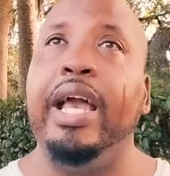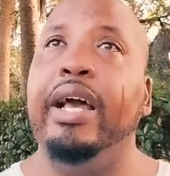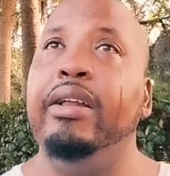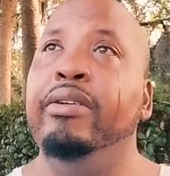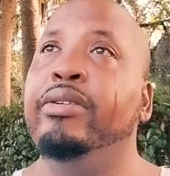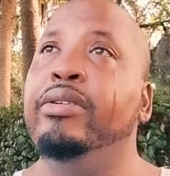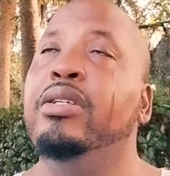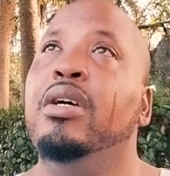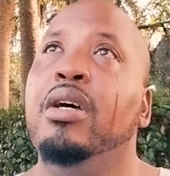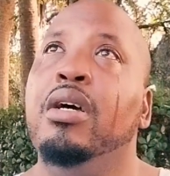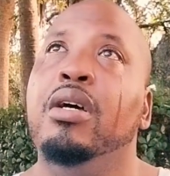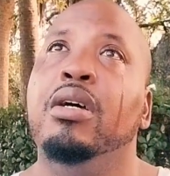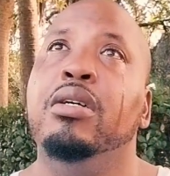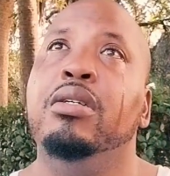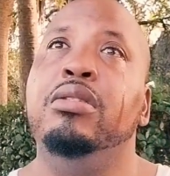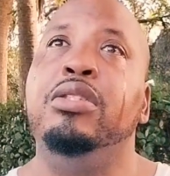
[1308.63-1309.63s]
and
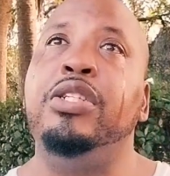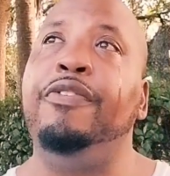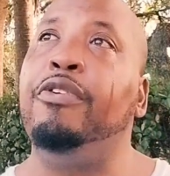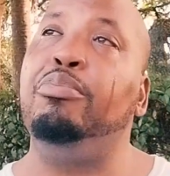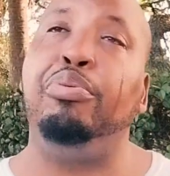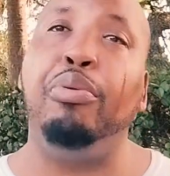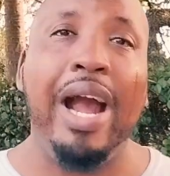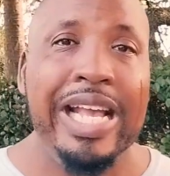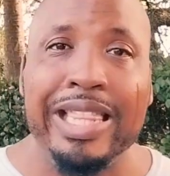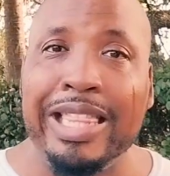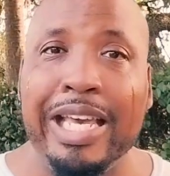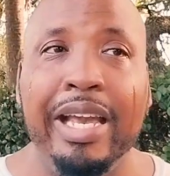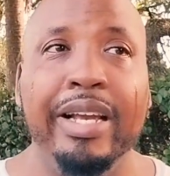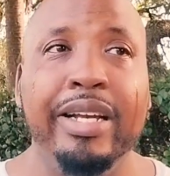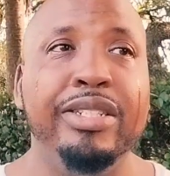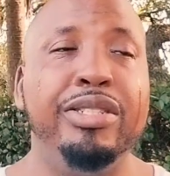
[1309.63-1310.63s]
different bright
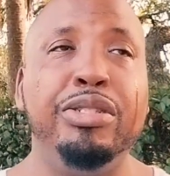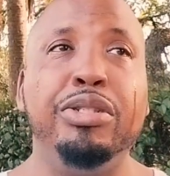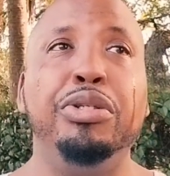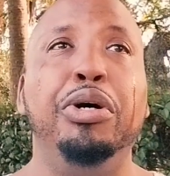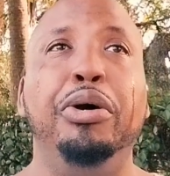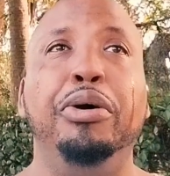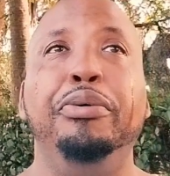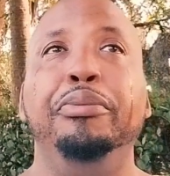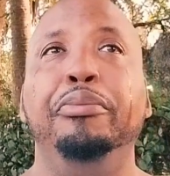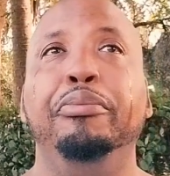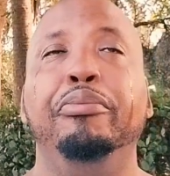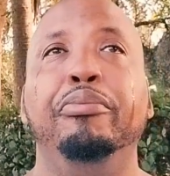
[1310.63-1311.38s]
things, you know,